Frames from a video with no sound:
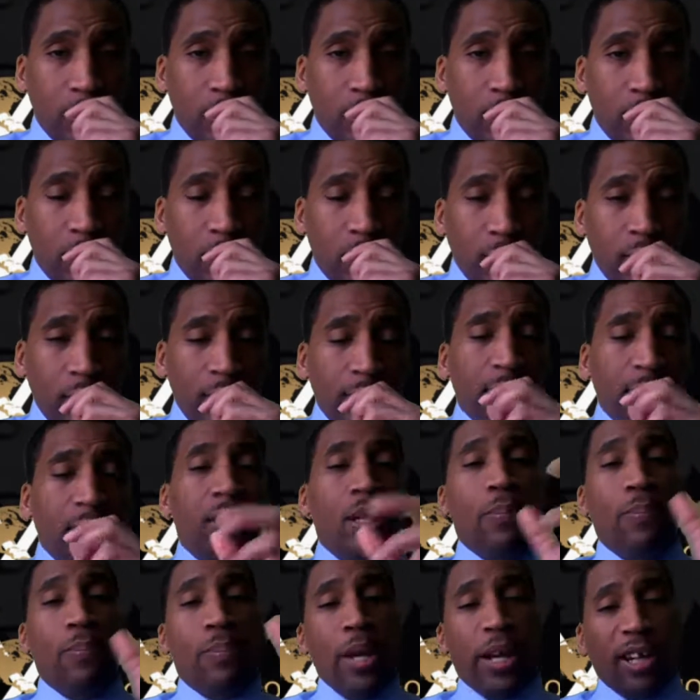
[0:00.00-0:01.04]
The bigger the
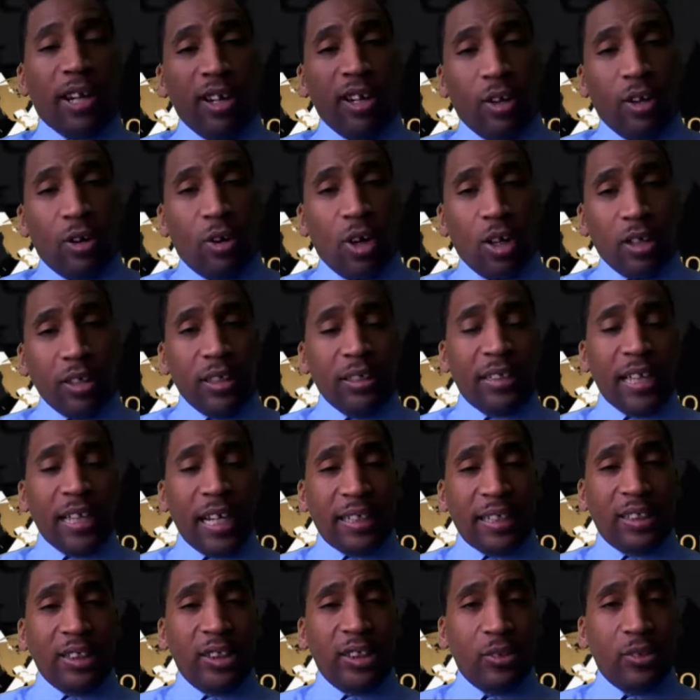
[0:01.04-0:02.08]
organization you got,
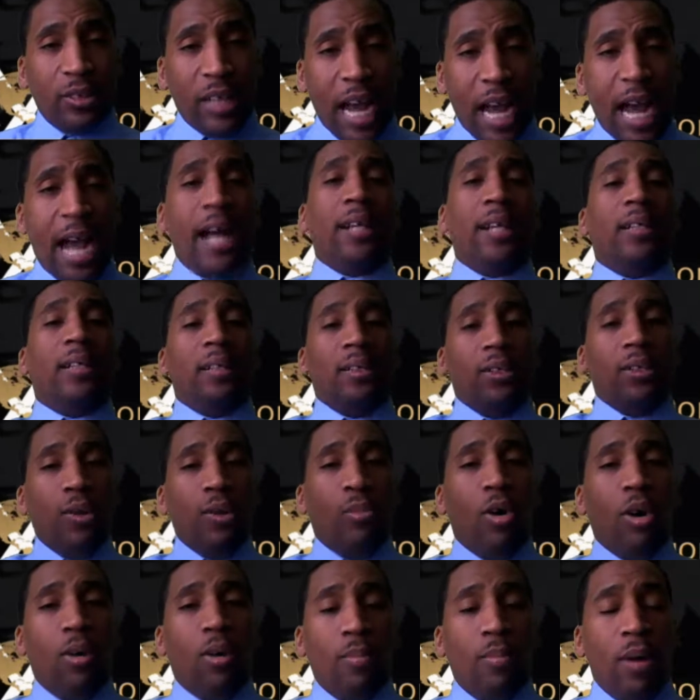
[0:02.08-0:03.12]
the more money
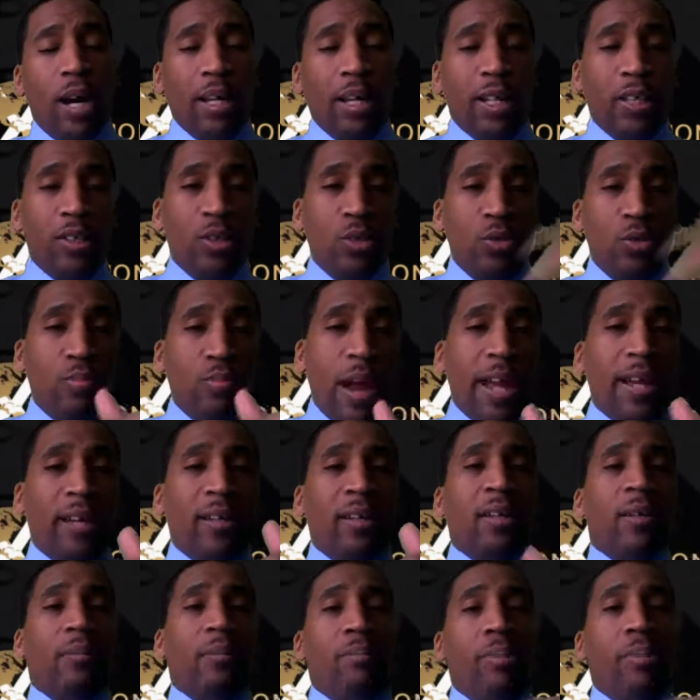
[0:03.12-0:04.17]
you make. But
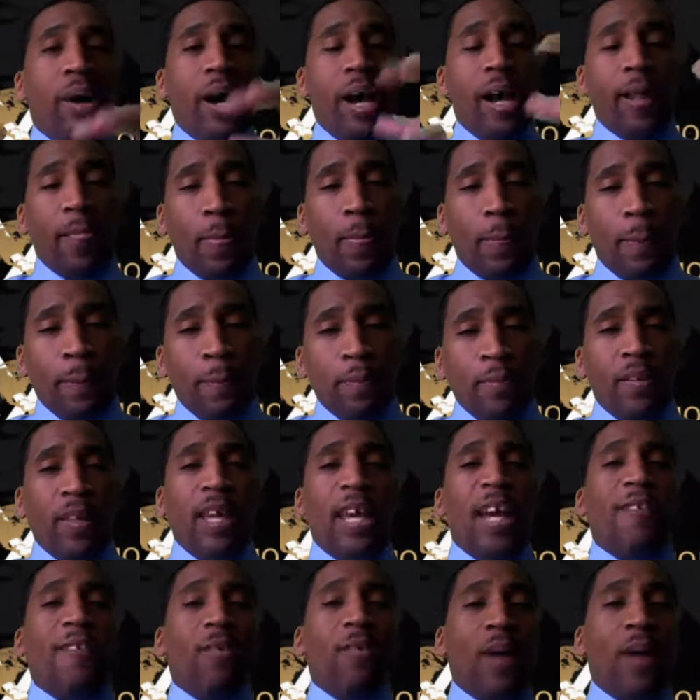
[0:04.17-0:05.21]
everybody
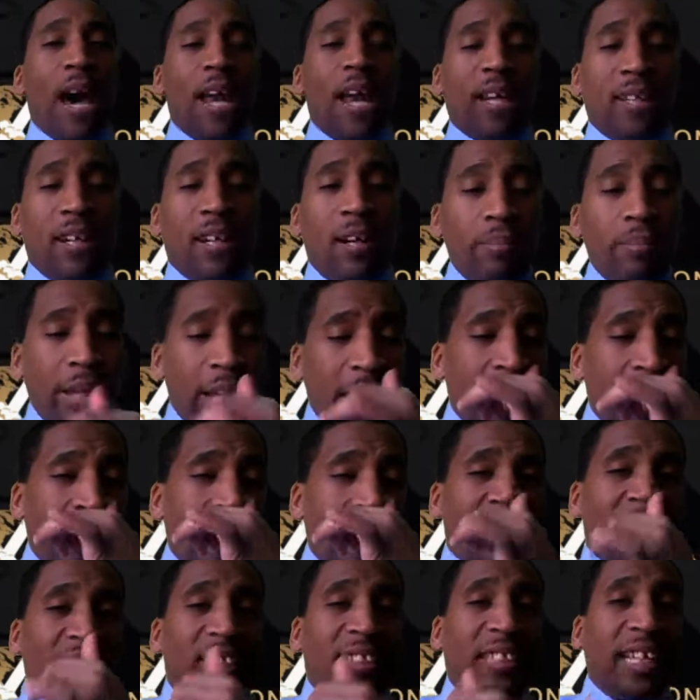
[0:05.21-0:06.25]
come in as a
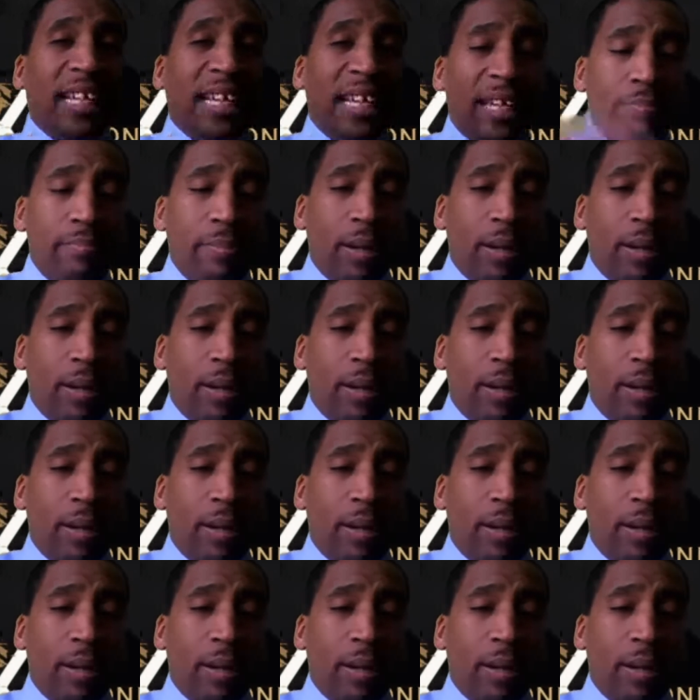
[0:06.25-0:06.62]
team member